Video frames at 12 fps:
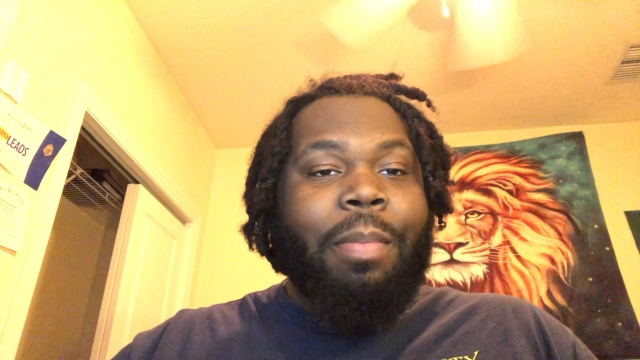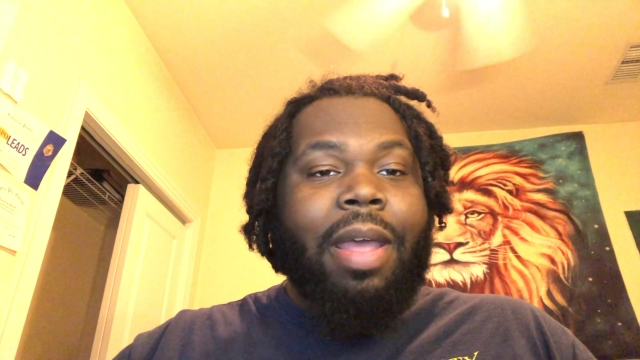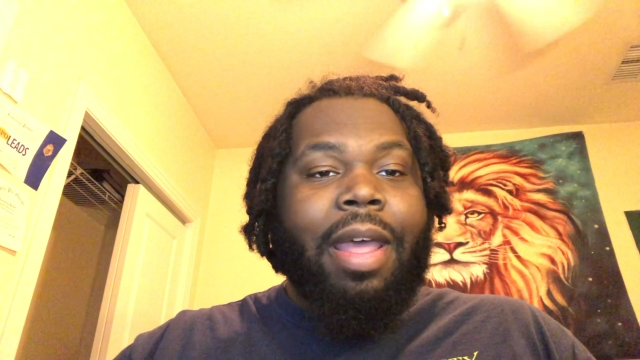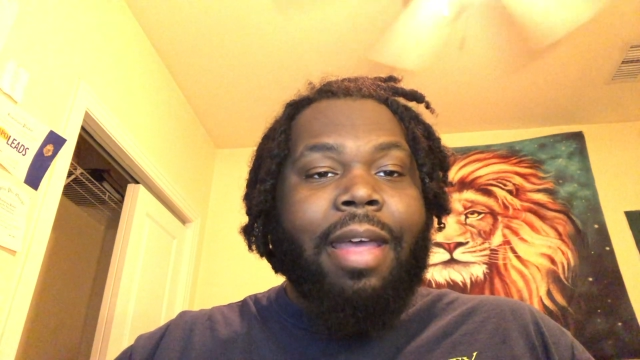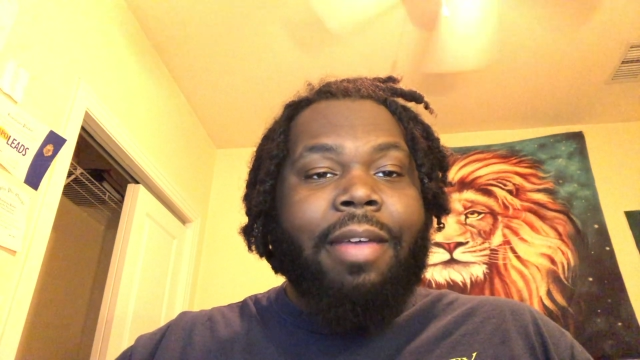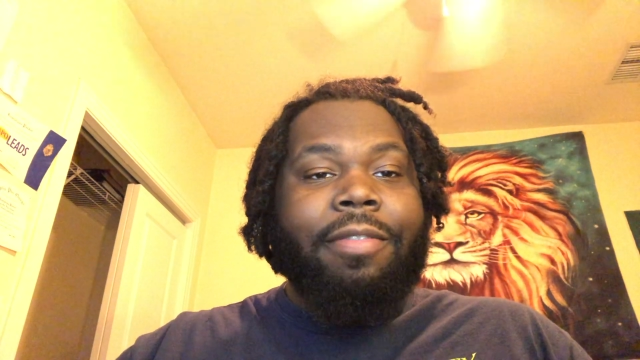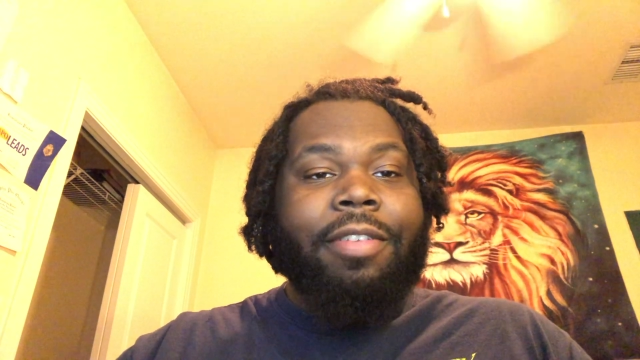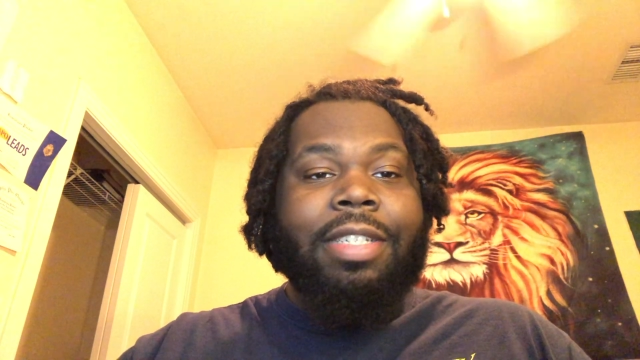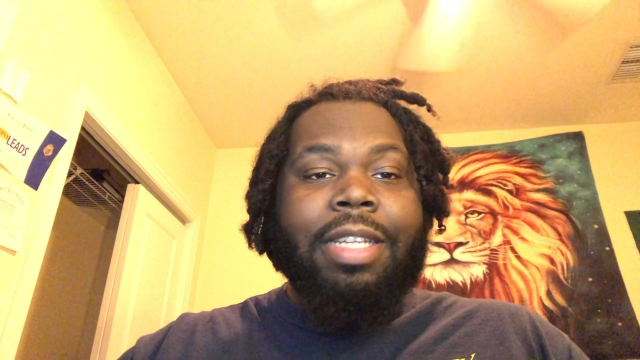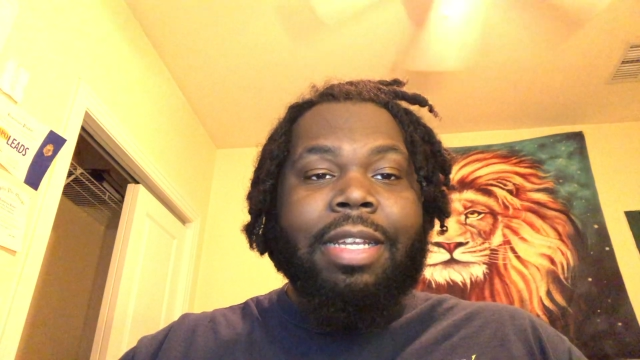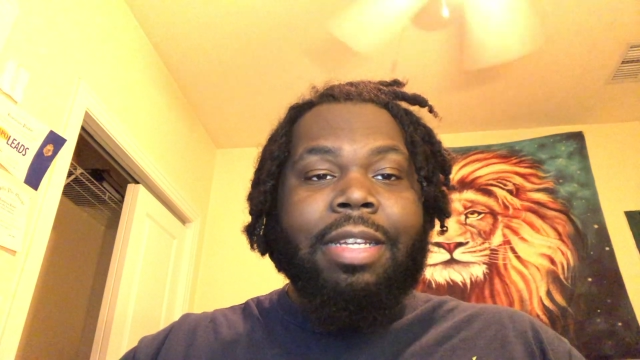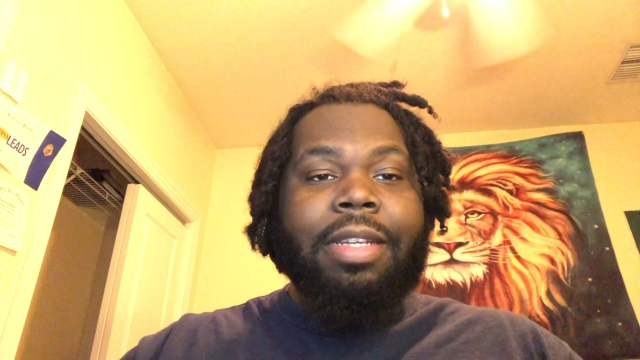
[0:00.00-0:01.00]
path for
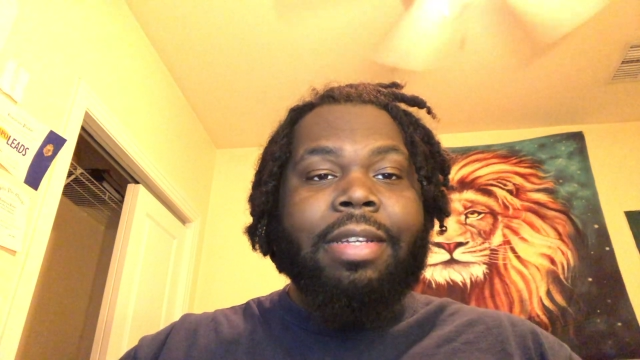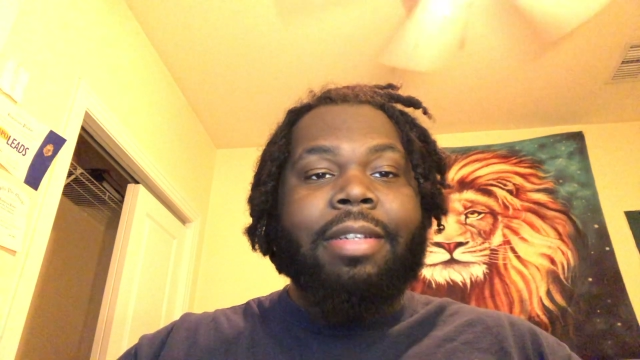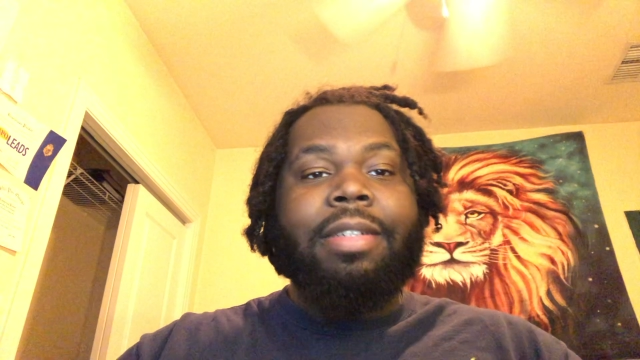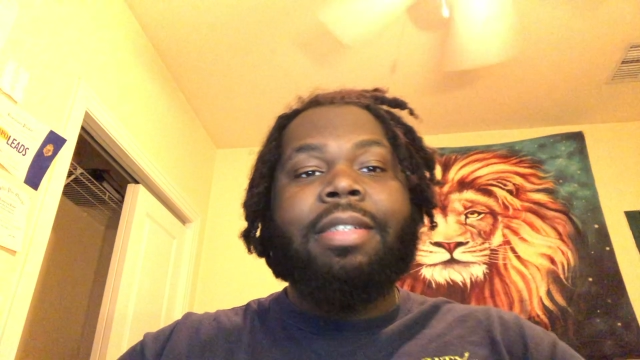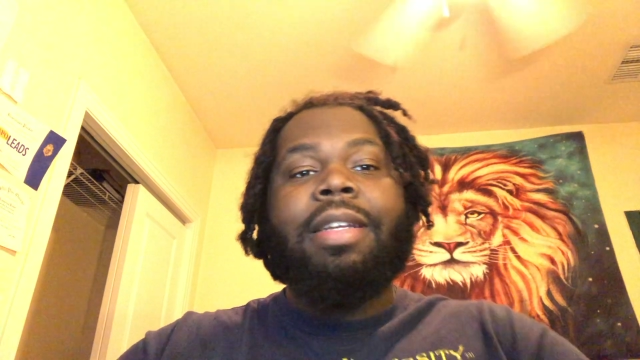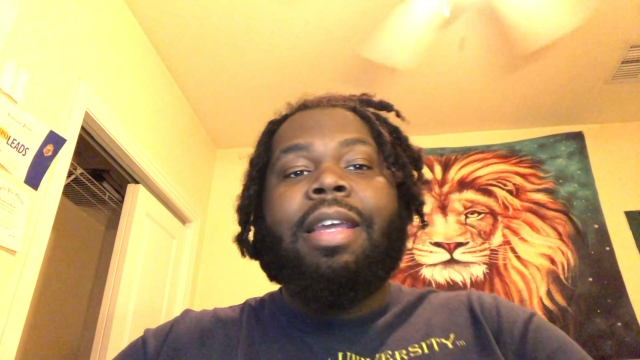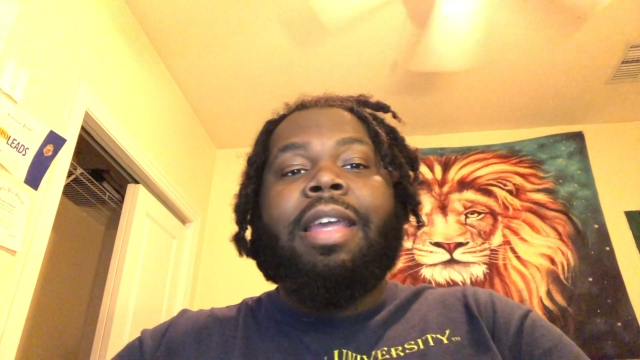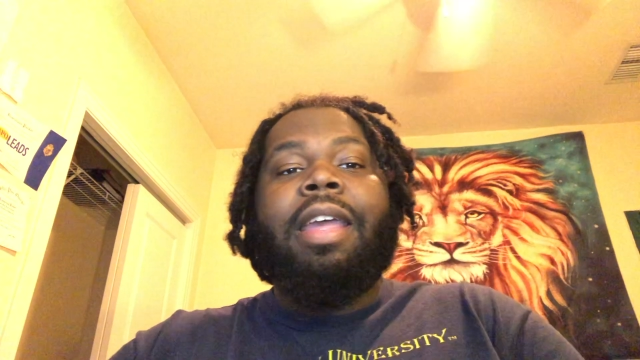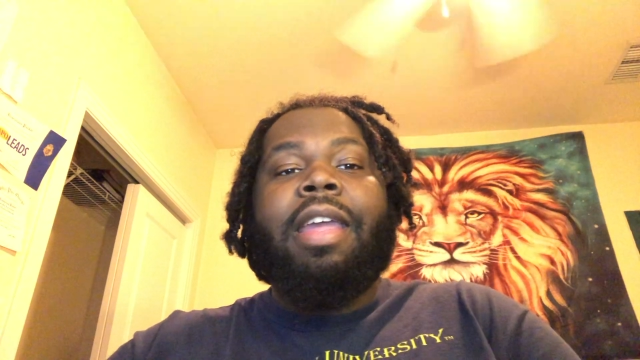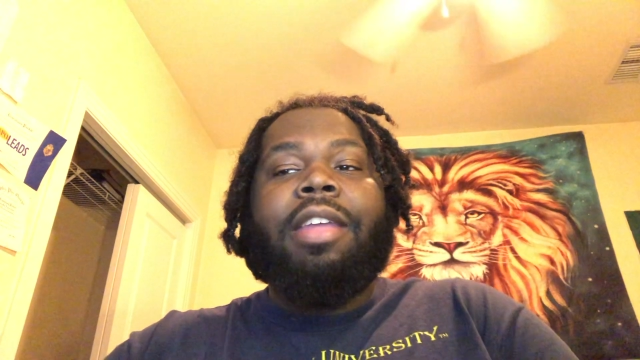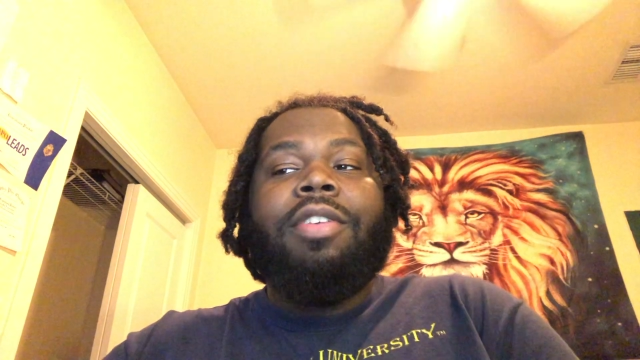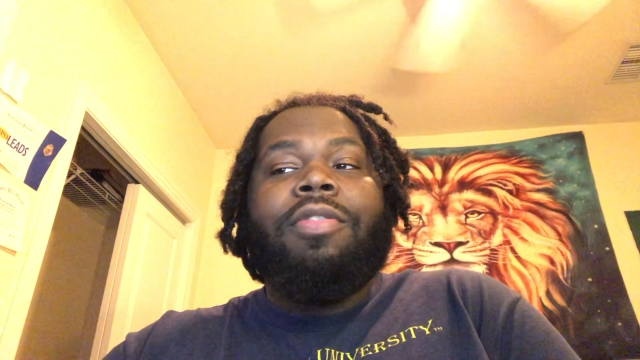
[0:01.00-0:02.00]
10 years
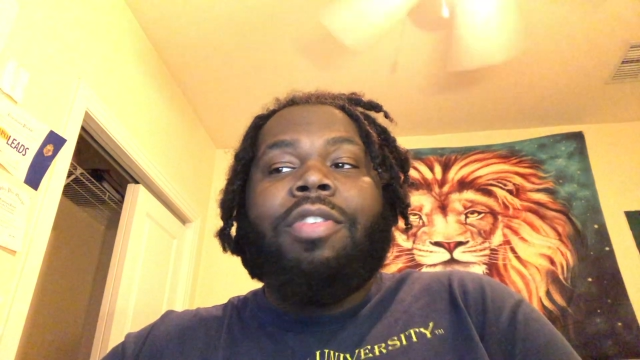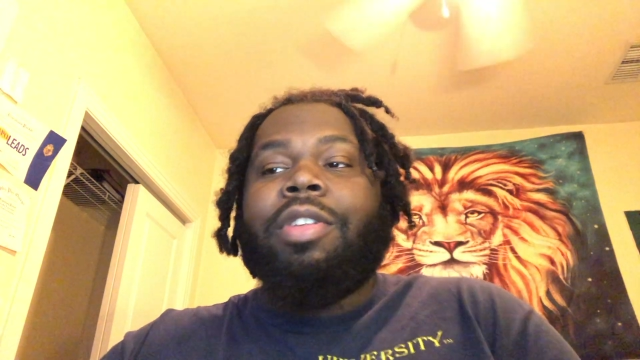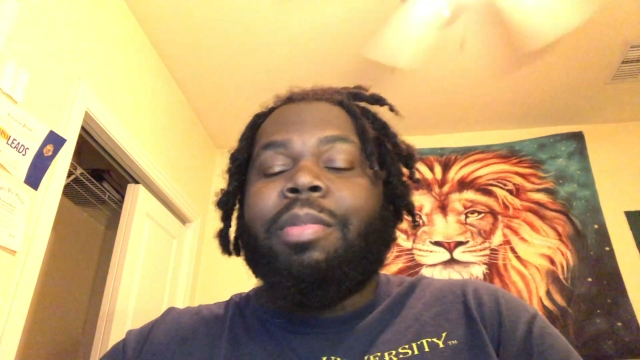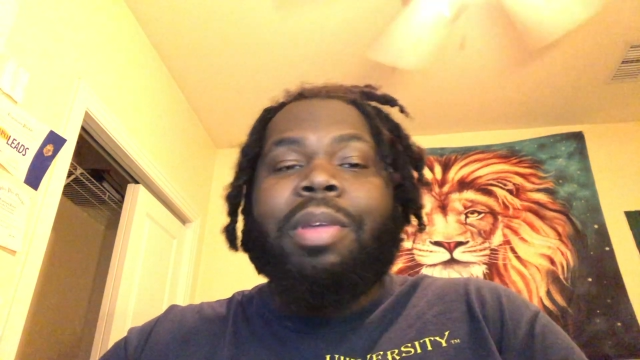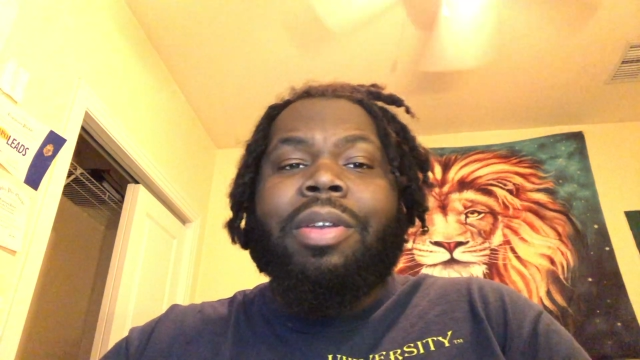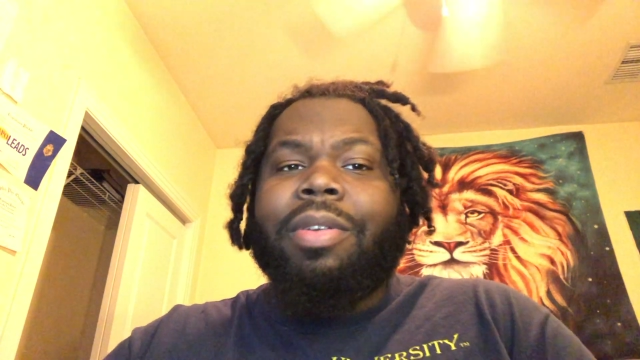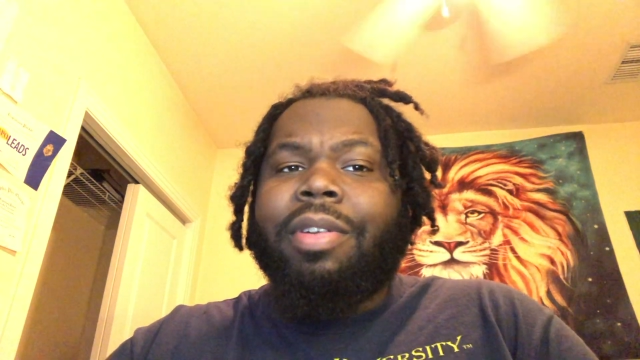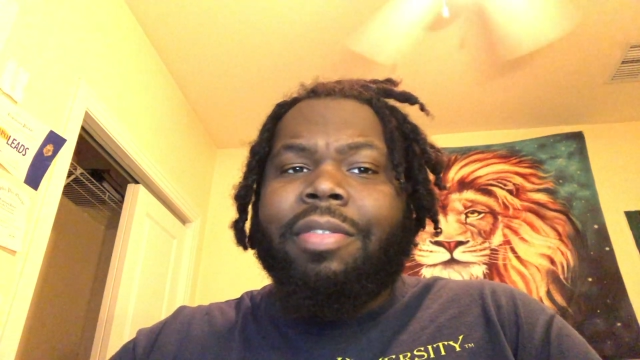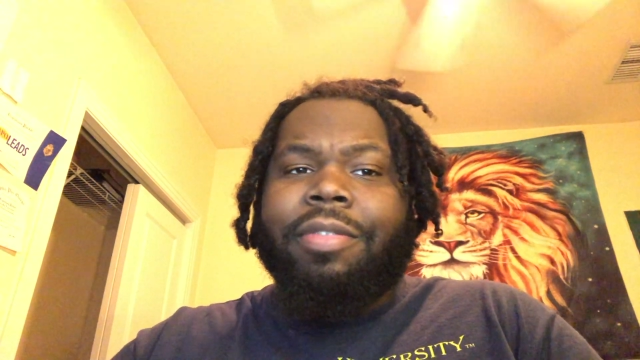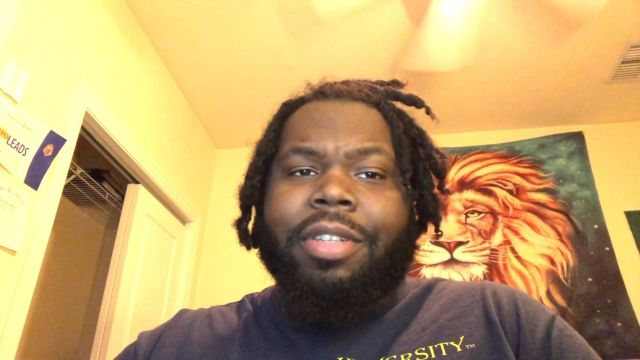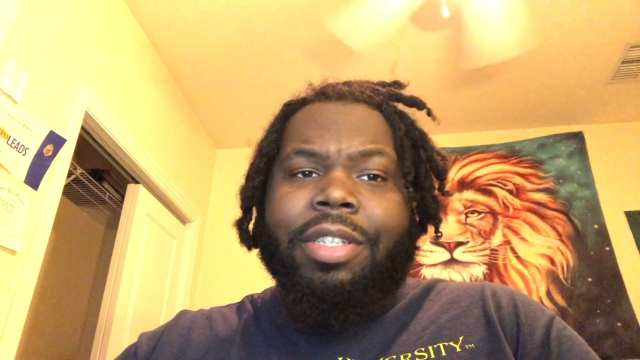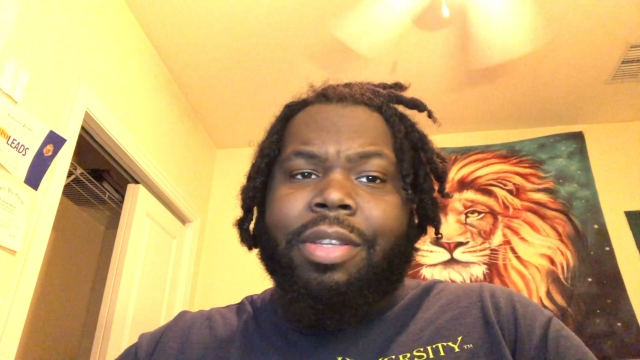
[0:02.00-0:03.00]
and you've only been on it
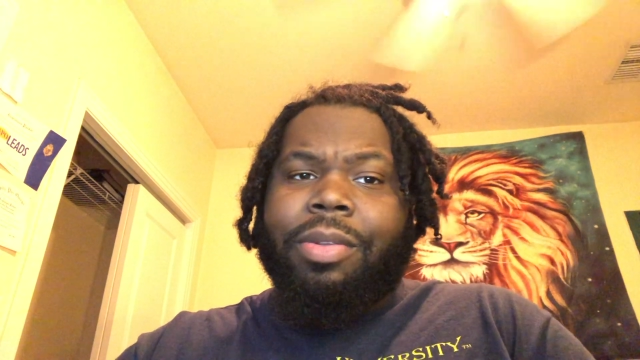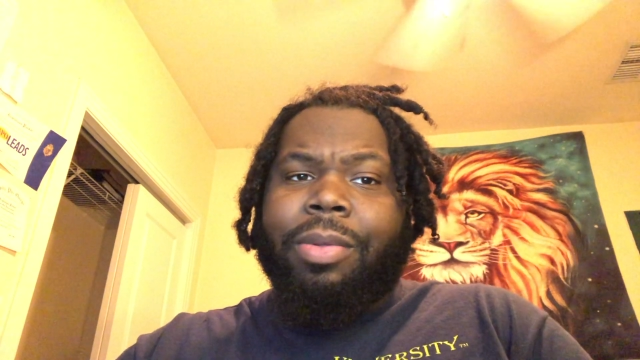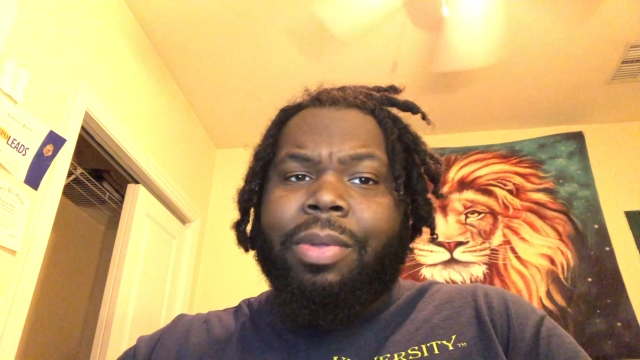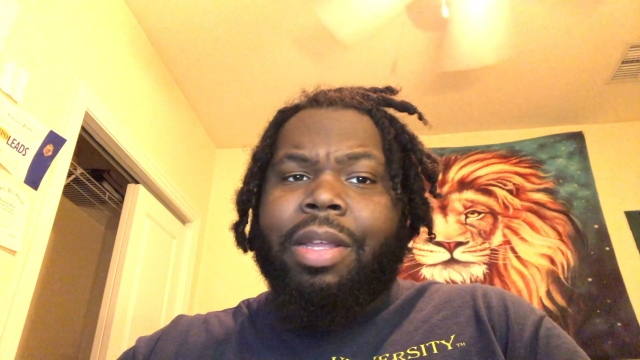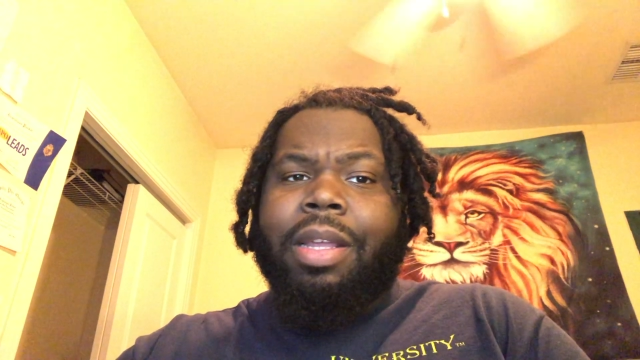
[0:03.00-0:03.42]
for 2.